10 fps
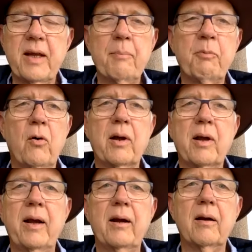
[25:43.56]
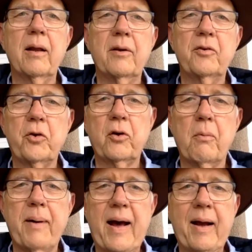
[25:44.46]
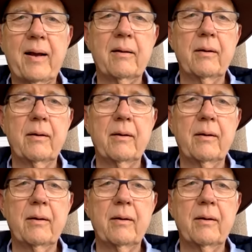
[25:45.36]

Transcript: keep going here and circle back,